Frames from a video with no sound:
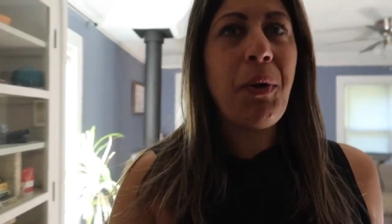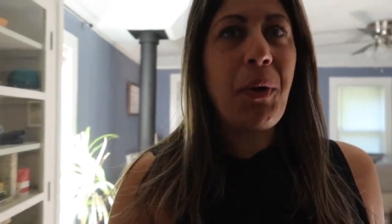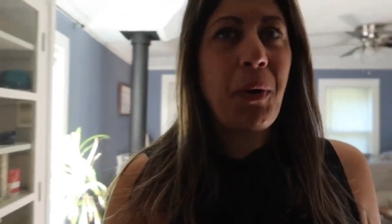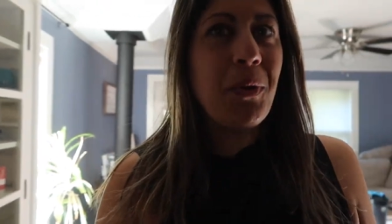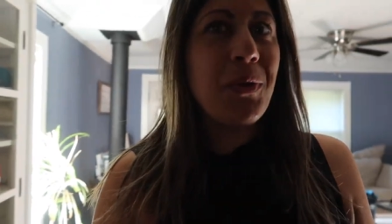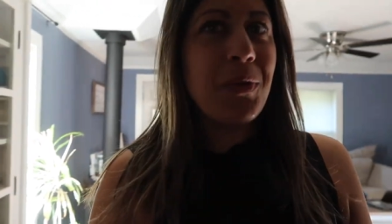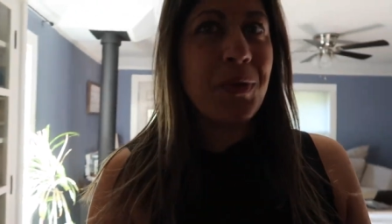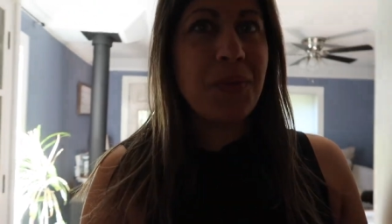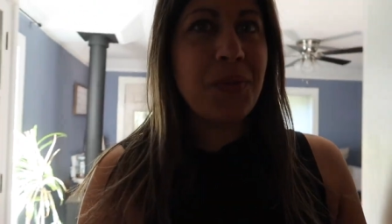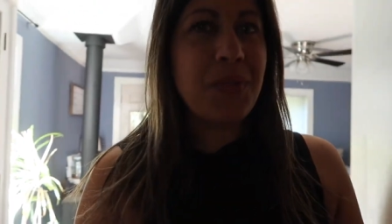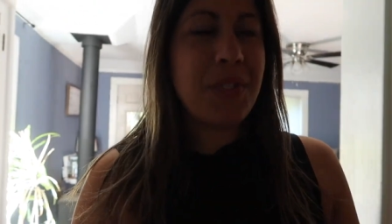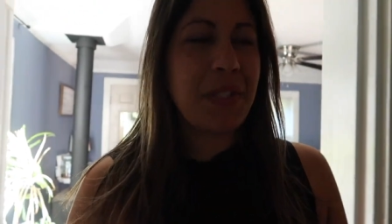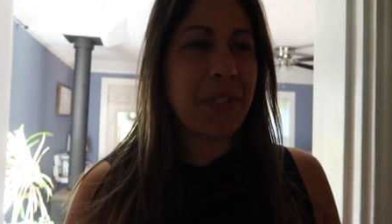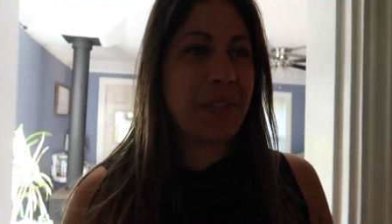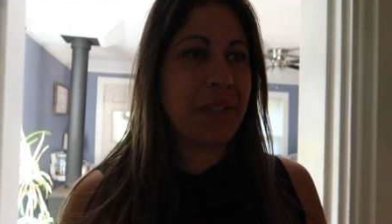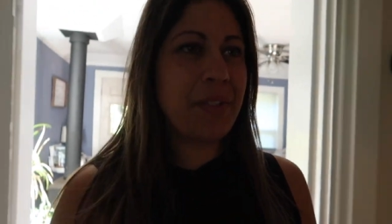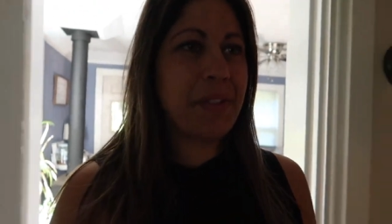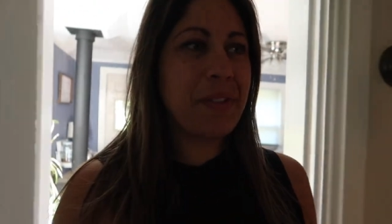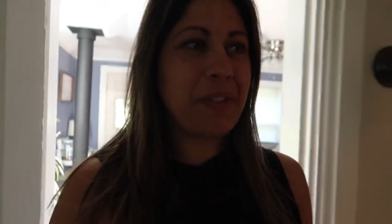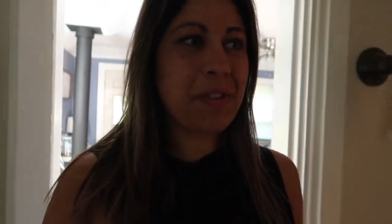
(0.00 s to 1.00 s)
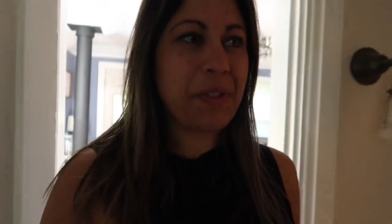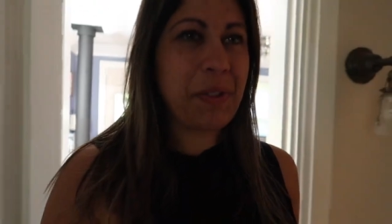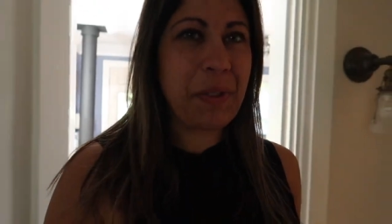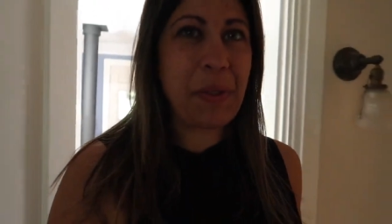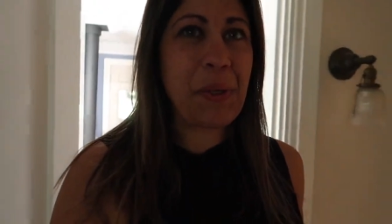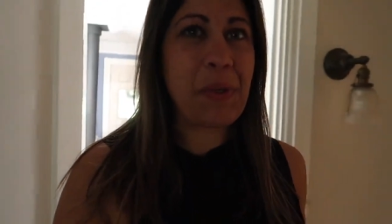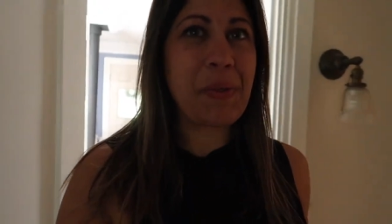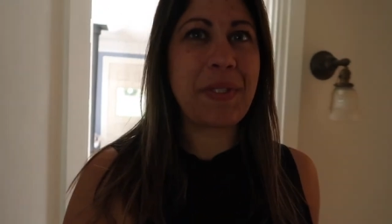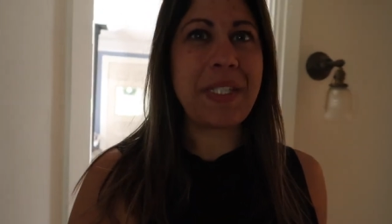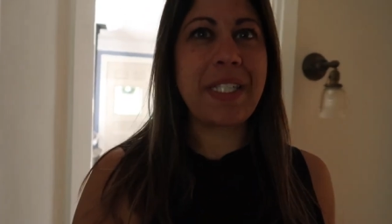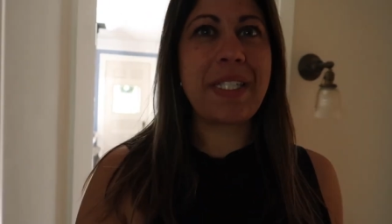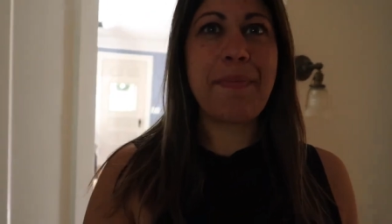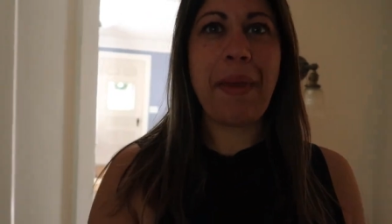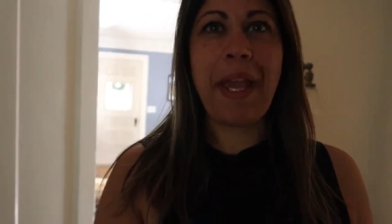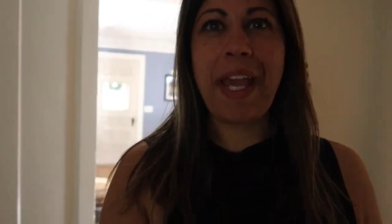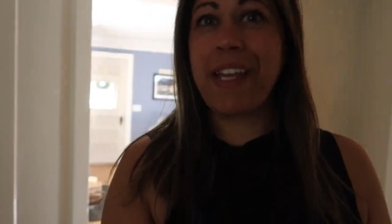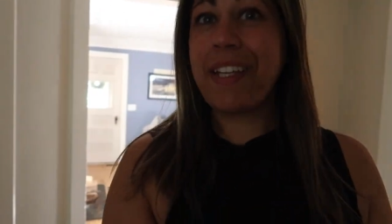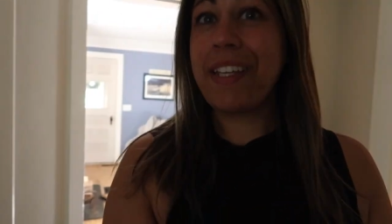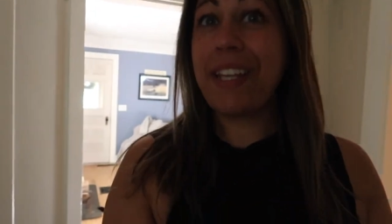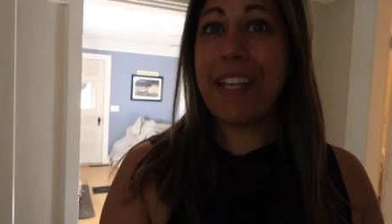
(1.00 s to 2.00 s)
old clothes to
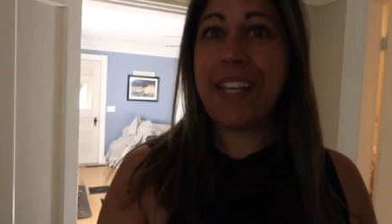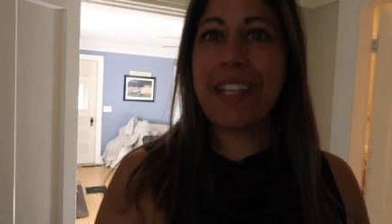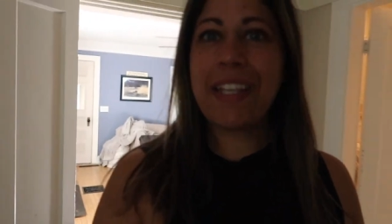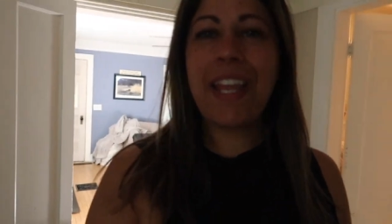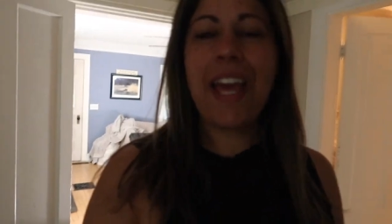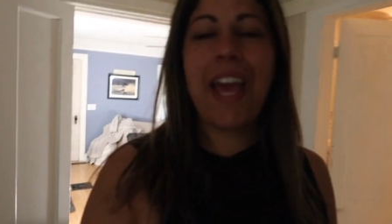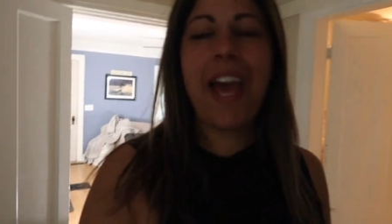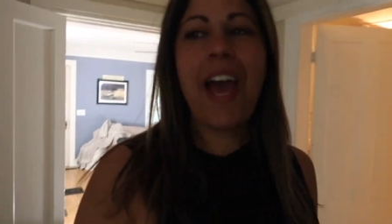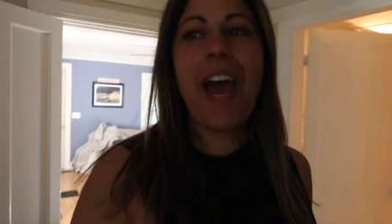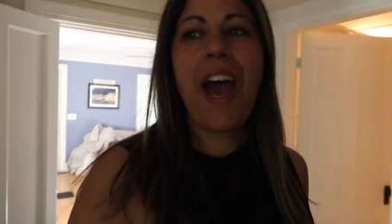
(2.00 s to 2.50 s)
paint in.